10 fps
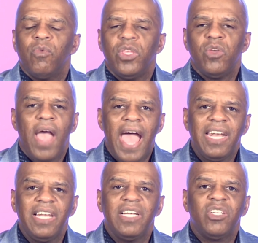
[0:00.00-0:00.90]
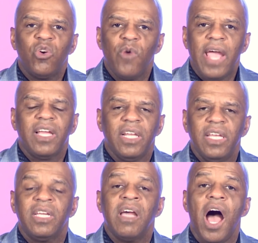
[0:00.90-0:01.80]
When you handle it
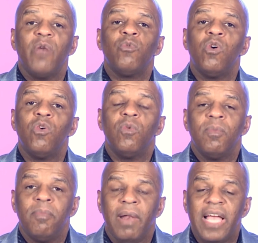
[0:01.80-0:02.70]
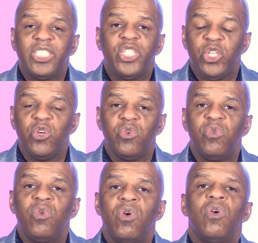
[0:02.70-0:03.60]
correctly, God will bless
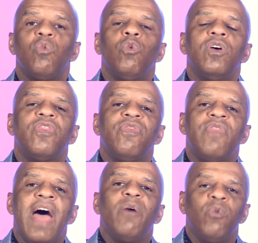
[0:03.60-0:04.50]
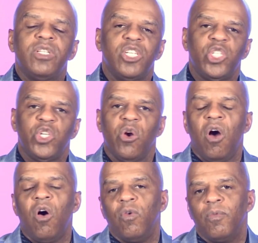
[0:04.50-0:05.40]
you with that which is your
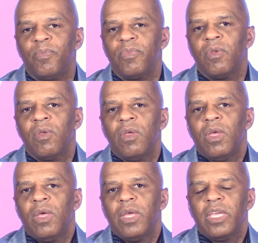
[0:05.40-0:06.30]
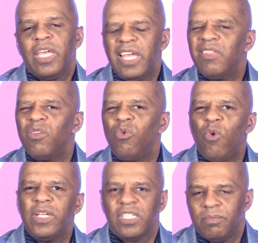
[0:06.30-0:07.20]
own. Getting the
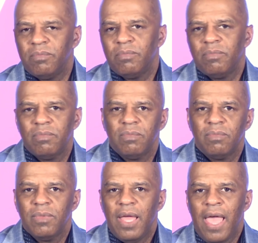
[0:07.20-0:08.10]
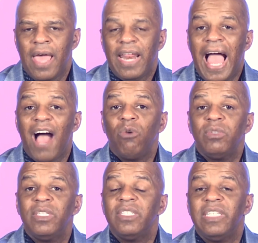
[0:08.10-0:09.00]
wisdom at
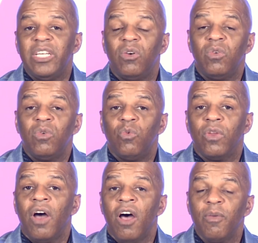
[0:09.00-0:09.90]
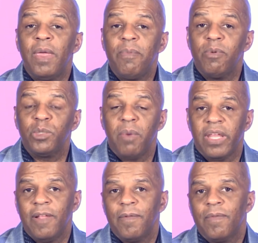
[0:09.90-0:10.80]
how to deal with other people's
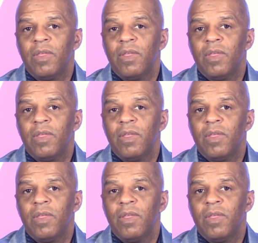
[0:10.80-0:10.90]
money